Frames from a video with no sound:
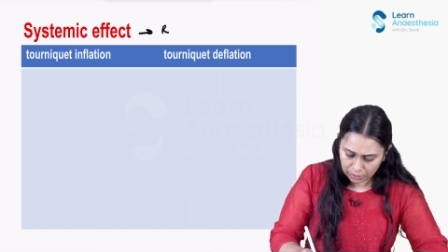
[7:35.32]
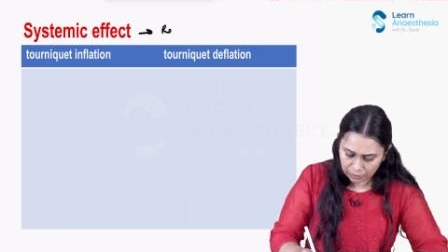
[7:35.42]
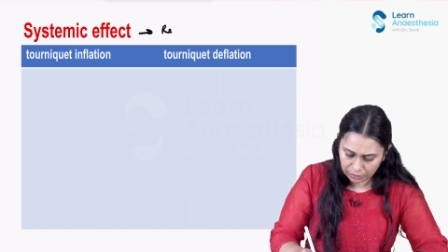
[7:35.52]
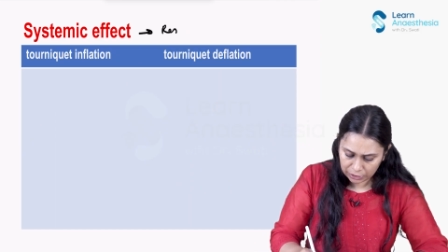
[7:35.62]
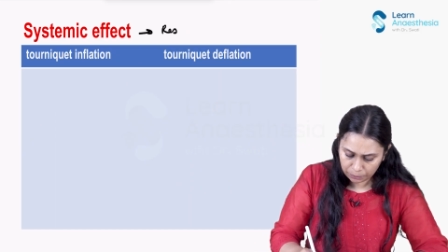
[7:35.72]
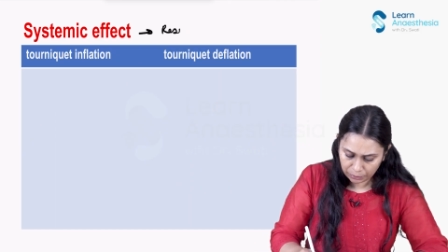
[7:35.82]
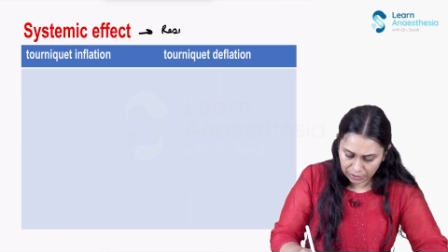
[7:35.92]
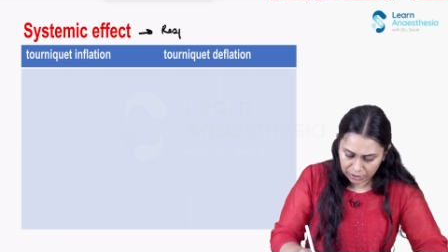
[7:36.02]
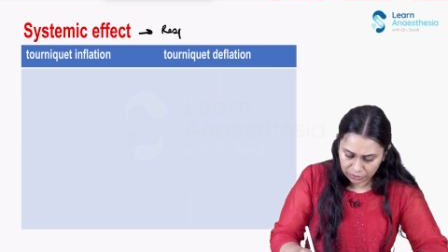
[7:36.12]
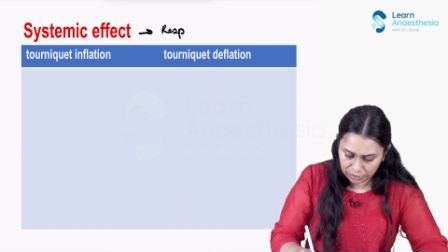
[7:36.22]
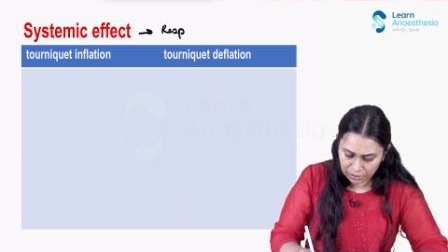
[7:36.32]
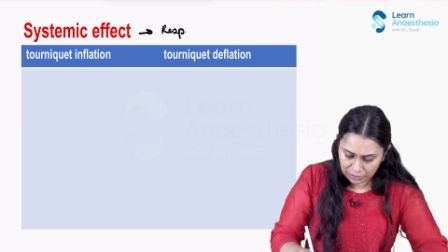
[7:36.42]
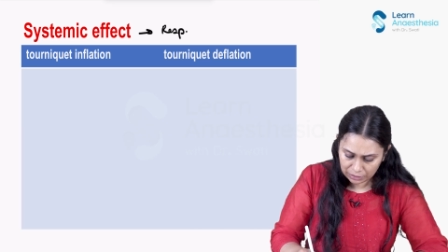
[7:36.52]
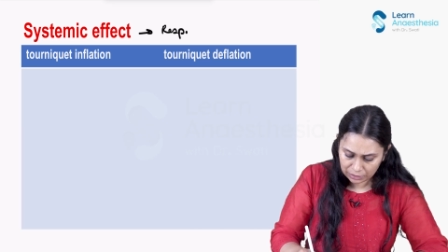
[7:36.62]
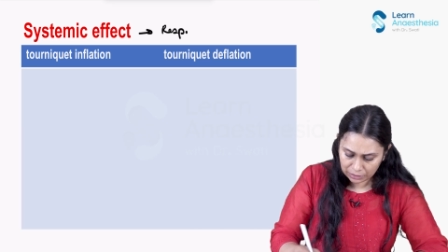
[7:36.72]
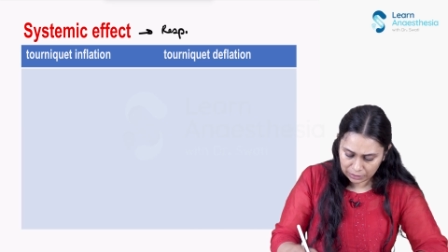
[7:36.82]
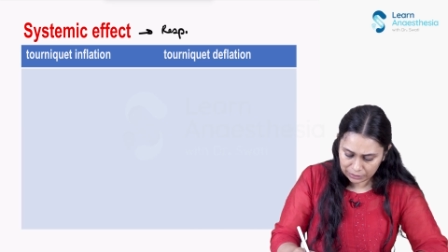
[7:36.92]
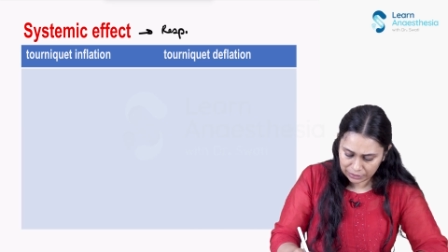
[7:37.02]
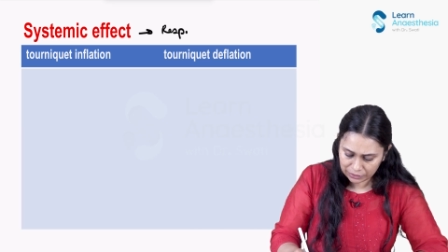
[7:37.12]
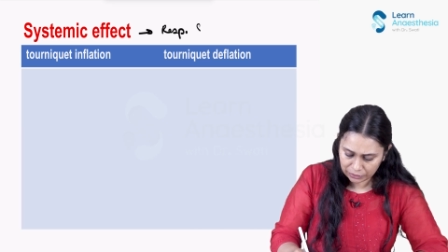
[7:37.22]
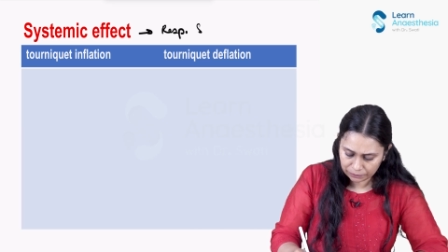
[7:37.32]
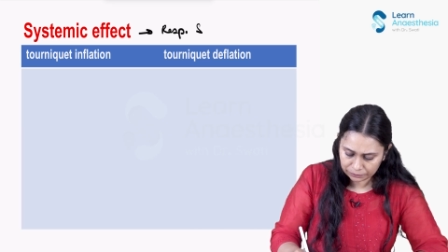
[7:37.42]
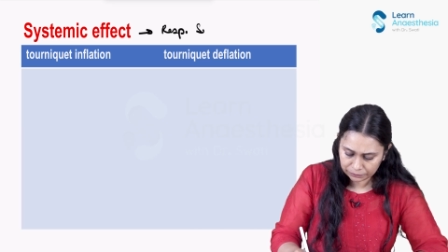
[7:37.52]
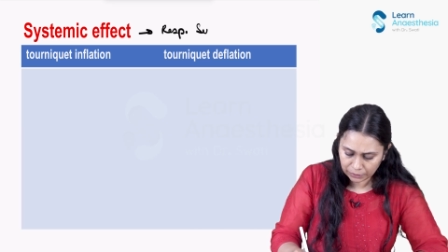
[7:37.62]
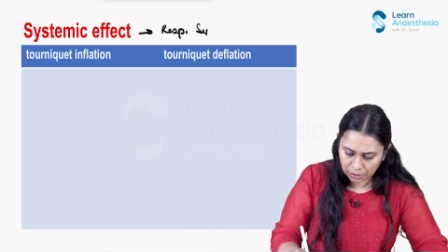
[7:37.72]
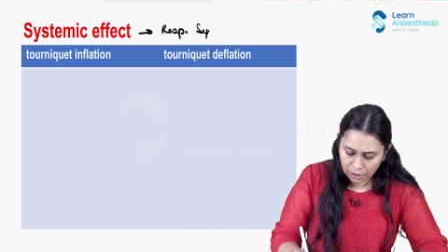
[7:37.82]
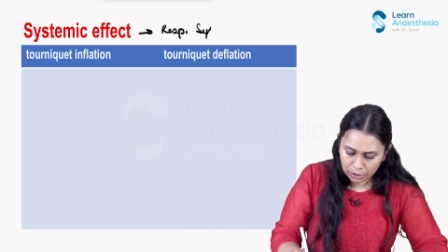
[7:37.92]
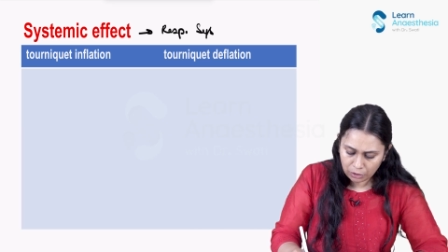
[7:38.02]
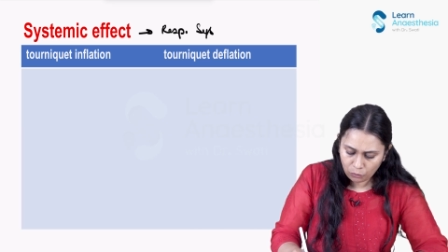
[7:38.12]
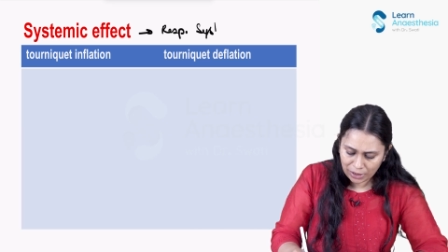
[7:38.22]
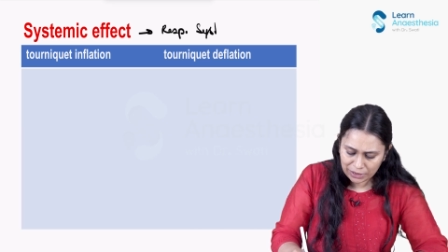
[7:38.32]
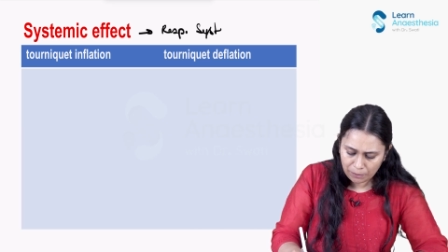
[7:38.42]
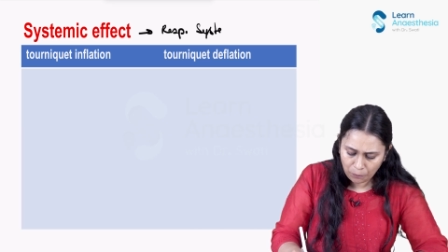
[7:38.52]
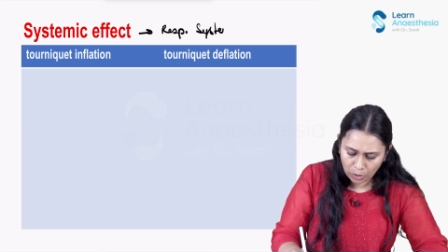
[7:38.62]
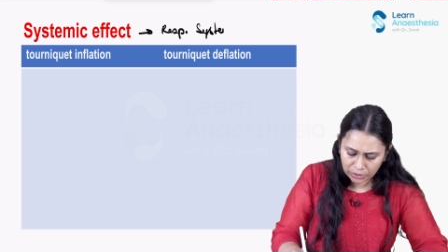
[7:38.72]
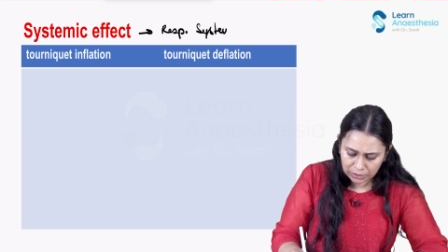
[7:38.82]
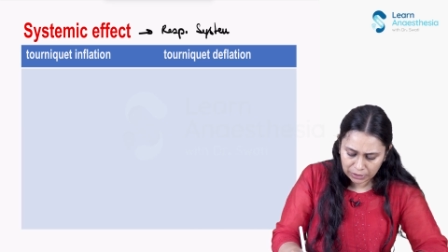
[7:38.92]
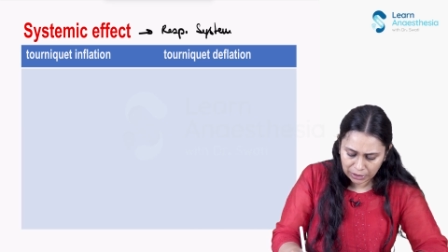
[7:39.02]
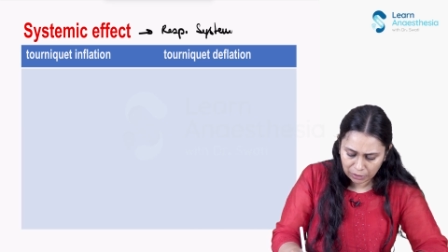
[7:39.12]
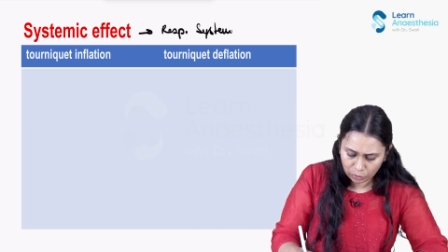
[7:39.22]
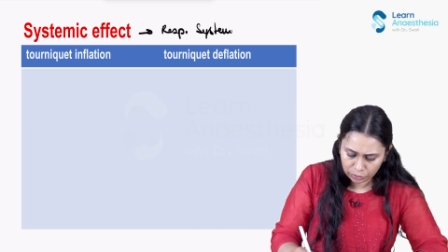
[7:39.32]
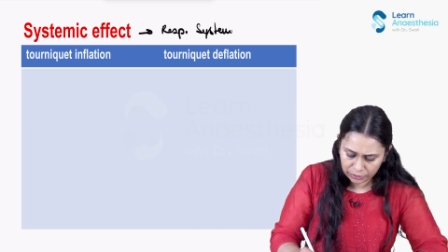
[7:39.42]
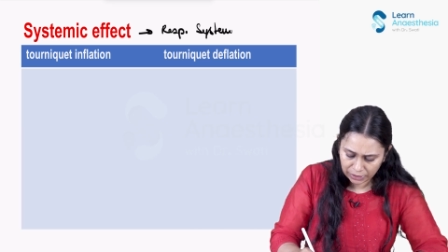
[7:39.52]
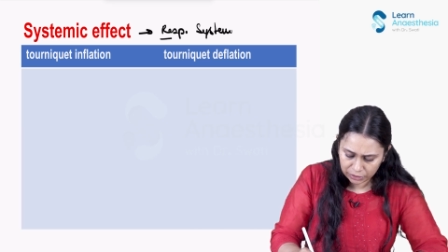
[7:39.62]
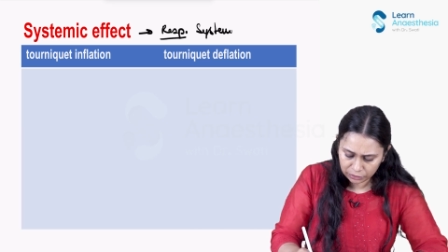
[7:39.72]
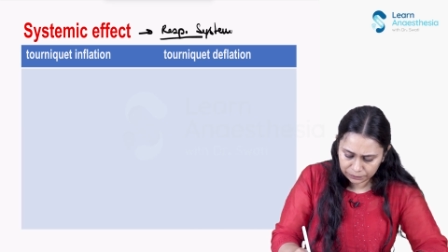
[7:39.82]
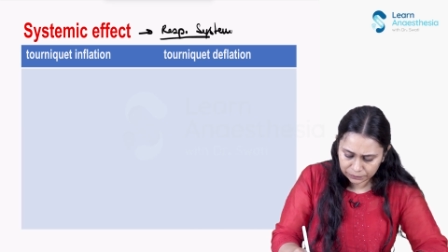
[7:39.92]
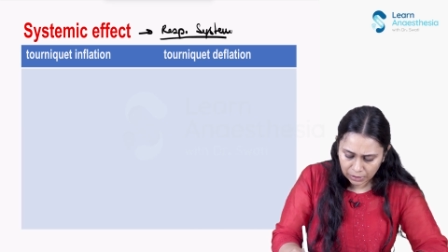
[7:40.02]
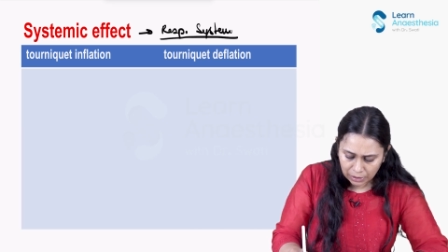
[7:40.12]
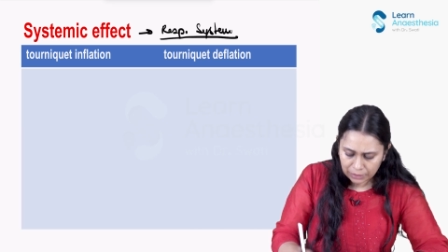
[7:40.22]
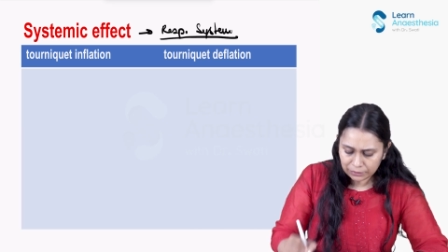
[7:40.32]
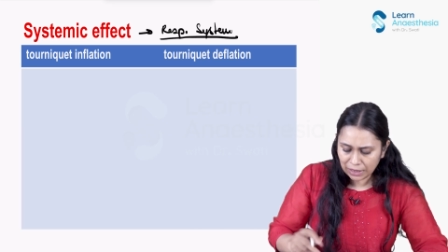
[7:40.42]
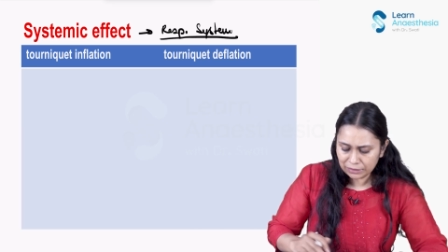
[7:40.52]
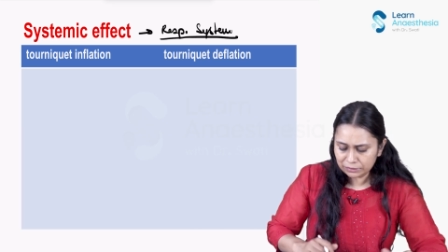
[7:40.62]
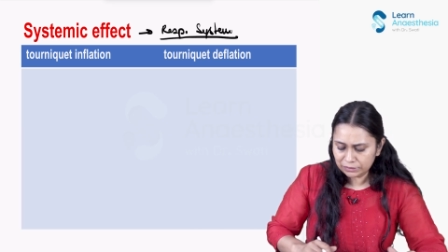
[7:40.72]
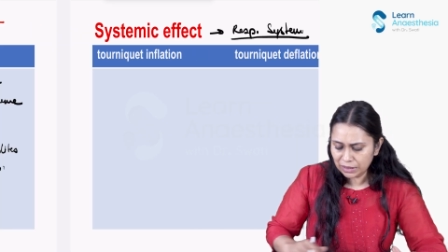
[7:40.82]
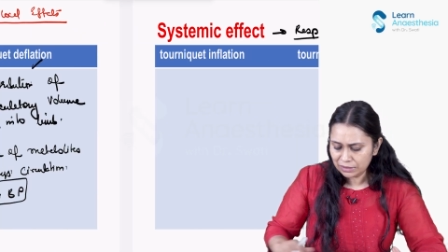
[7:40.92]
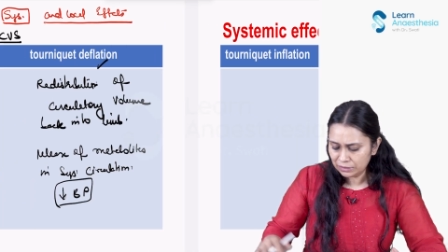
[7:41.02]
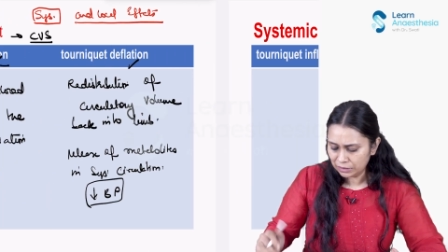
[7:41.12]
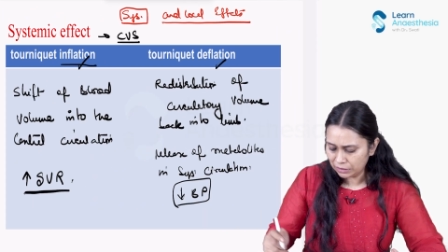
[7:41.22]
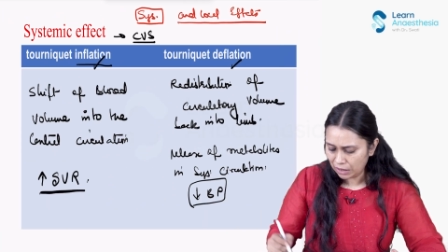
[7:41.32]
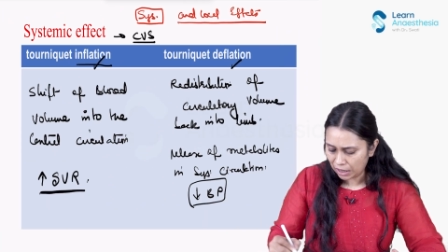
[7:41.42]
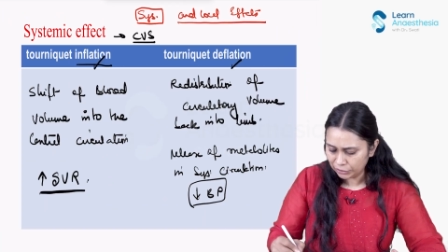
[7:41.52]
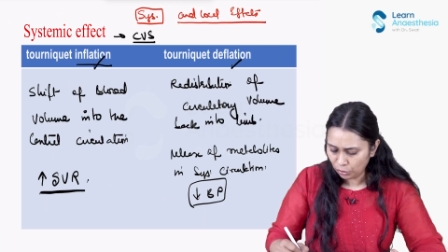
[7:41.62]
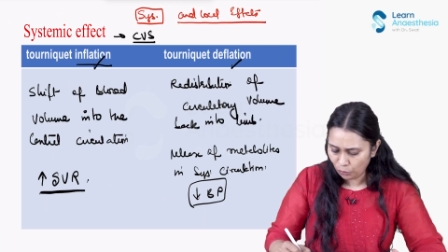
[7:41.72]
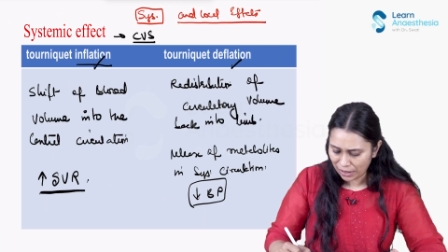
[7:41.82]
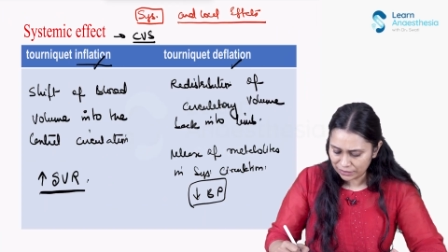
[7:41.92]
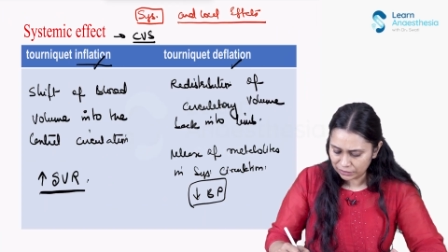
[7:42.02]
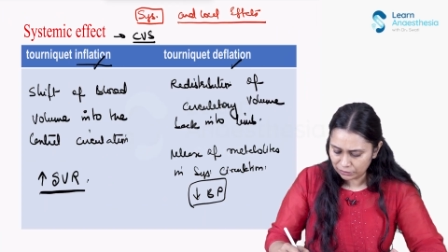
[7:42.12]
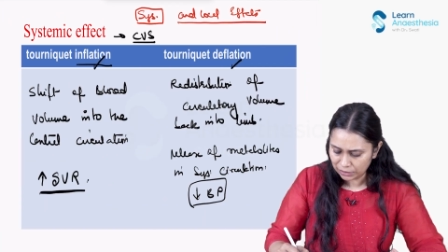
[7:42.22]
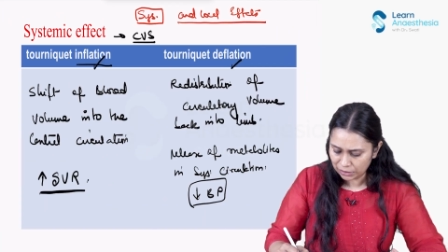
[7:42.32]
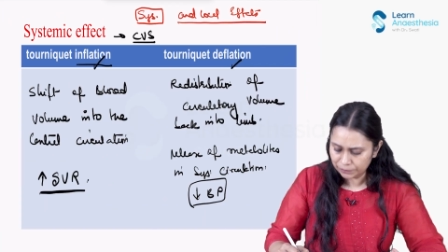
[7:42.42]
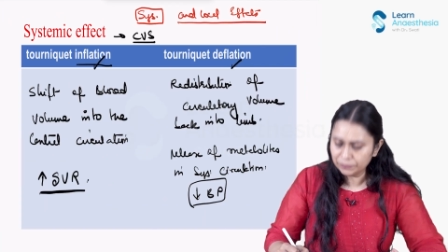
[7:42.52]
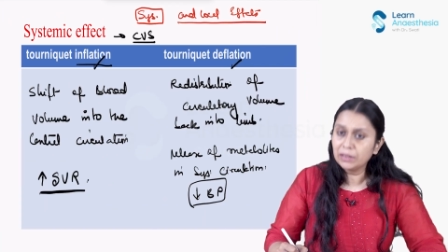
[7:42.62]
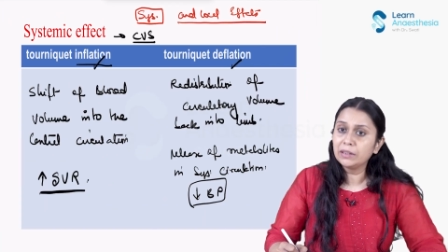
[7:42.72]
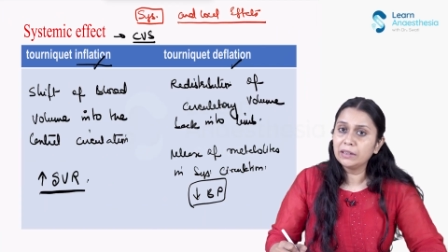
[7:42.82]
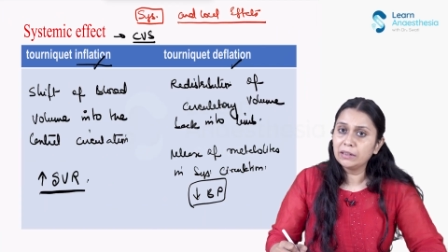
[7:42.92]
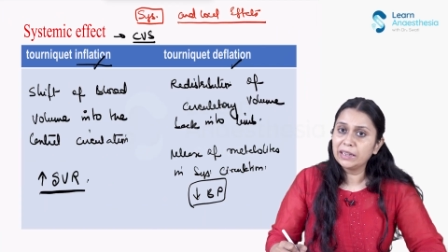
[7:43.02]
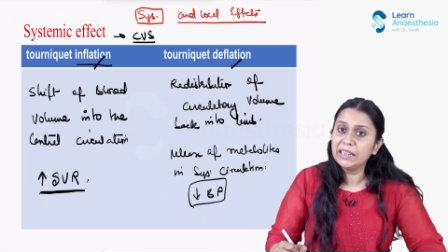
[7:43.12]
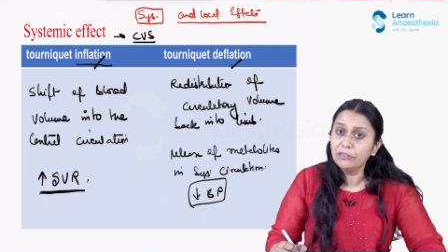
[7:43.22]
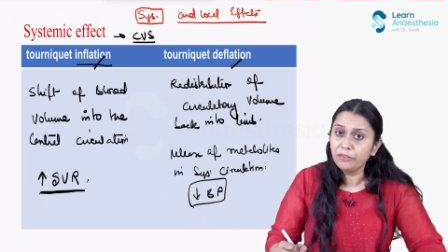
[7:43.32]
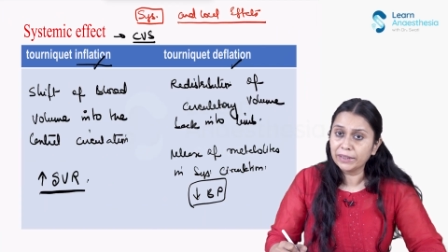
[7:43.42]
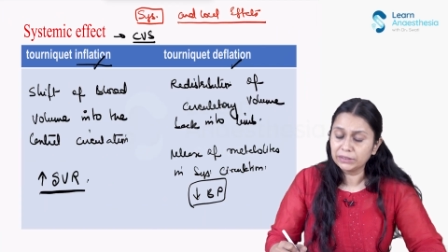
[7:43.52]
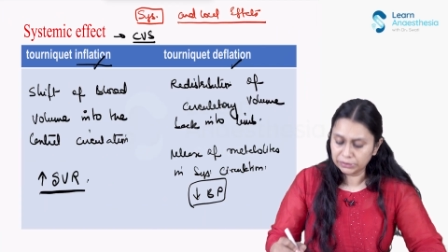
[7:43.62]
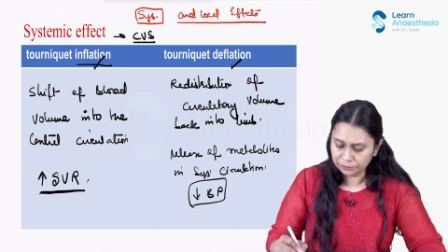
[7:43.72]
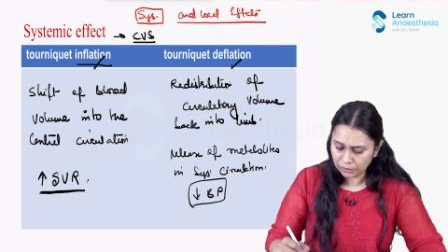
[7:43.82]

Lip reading: Now, one important thing I want to tell you, that this cardiovascular effect